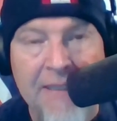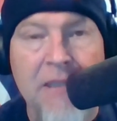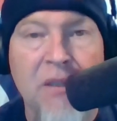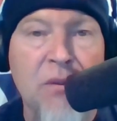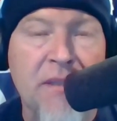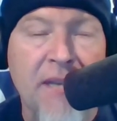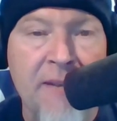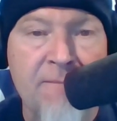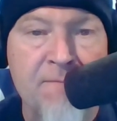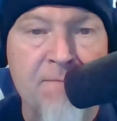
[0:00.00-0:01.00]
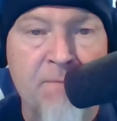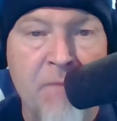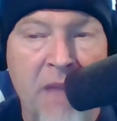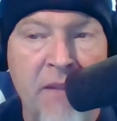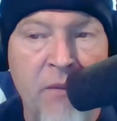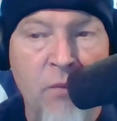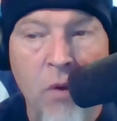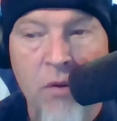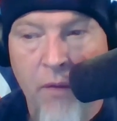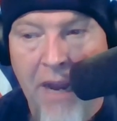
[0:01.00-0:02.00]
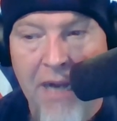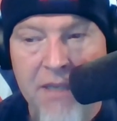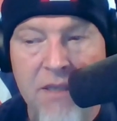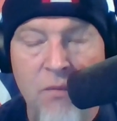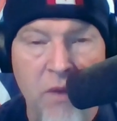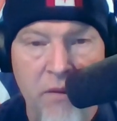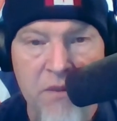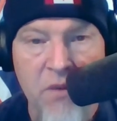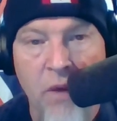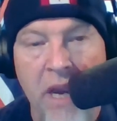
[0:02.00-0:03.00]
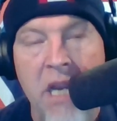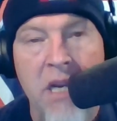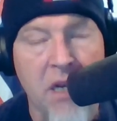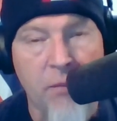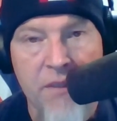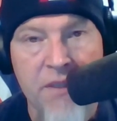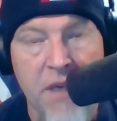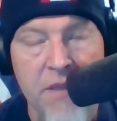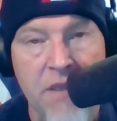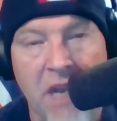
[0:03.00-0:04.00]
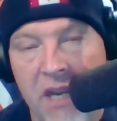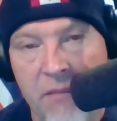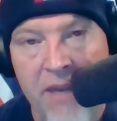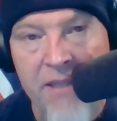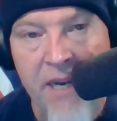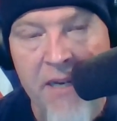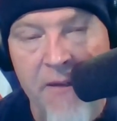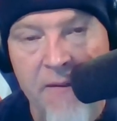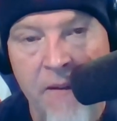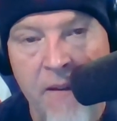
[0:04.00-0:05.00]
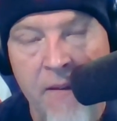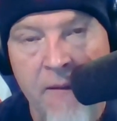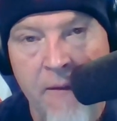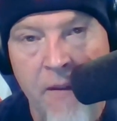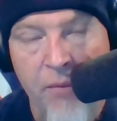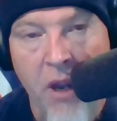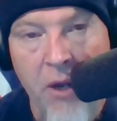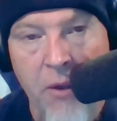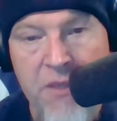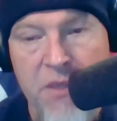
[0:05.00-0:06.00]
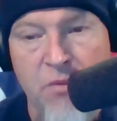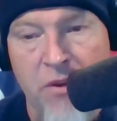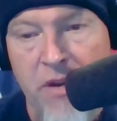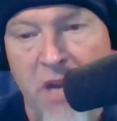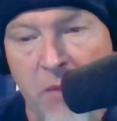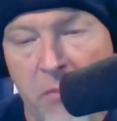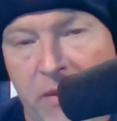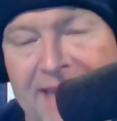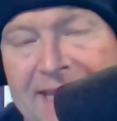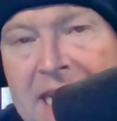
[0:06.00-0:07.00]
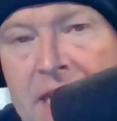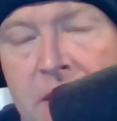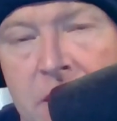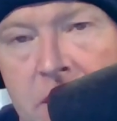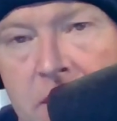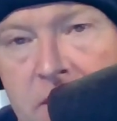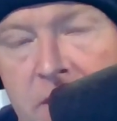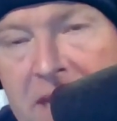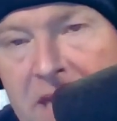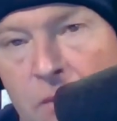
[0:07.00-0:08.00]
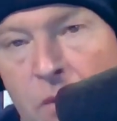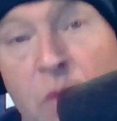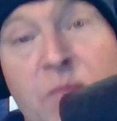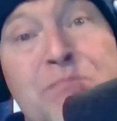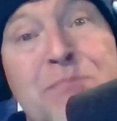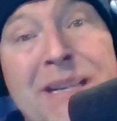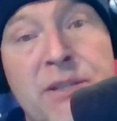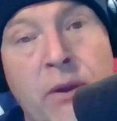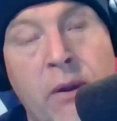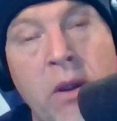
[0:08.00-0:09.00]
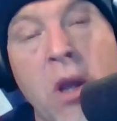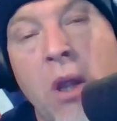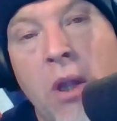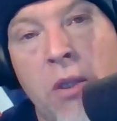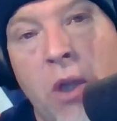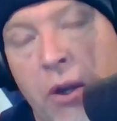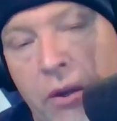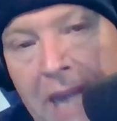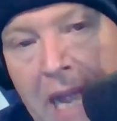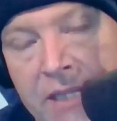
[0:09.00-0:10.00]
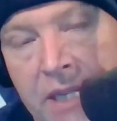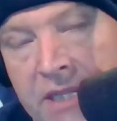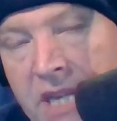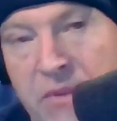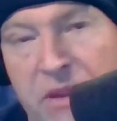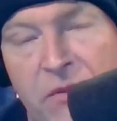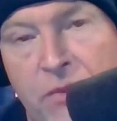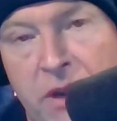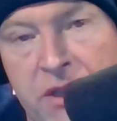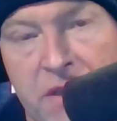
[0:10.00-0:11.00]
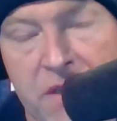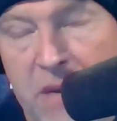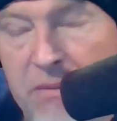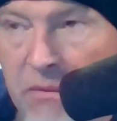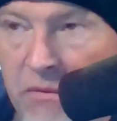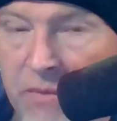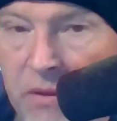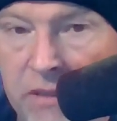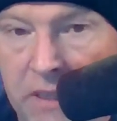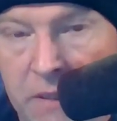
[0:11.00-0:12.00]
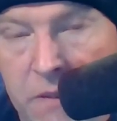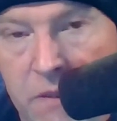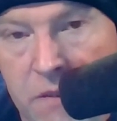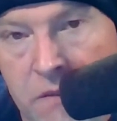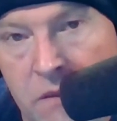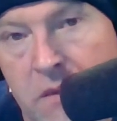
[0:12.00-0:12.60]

Okay. And then the road cracks and withers away in a couple of seasons. How do you maintain it? Progress is where you come up with ideas to make that road better, longer lasting. Same thing with bridges, same thing with buildings.